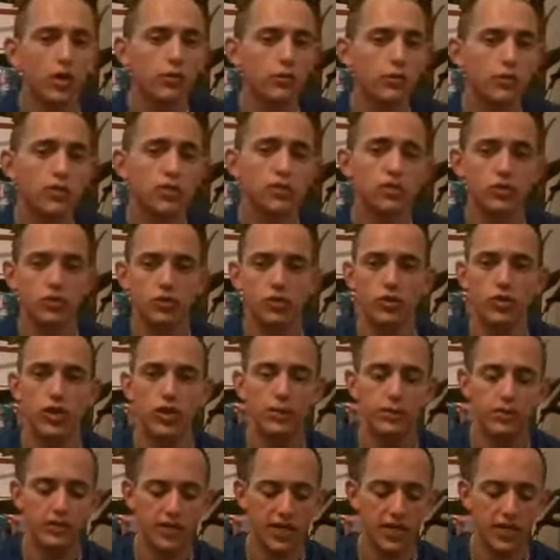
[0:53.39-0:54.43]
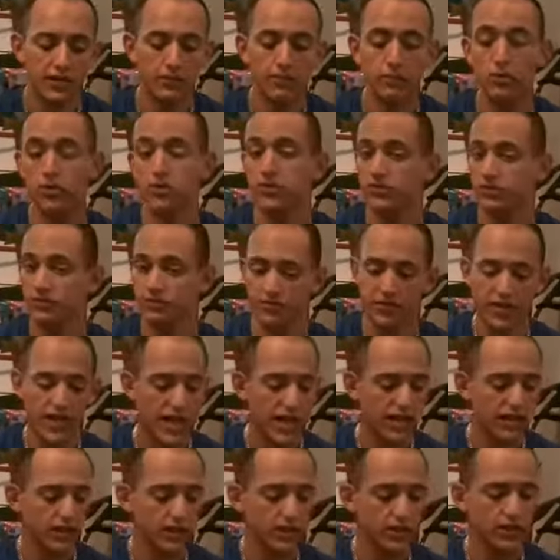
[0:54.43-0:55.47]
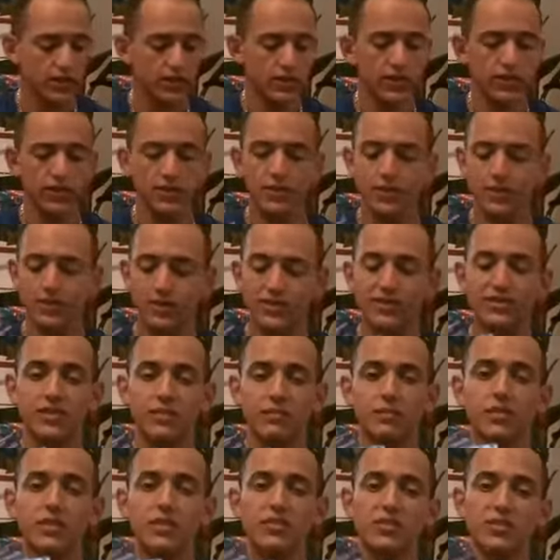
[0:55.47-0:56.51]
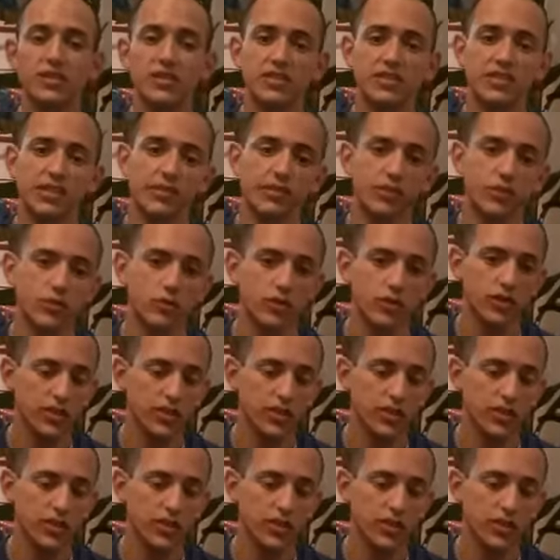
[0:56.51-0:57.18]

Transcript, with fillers: help you control your appetite and burn some fat now this is the P57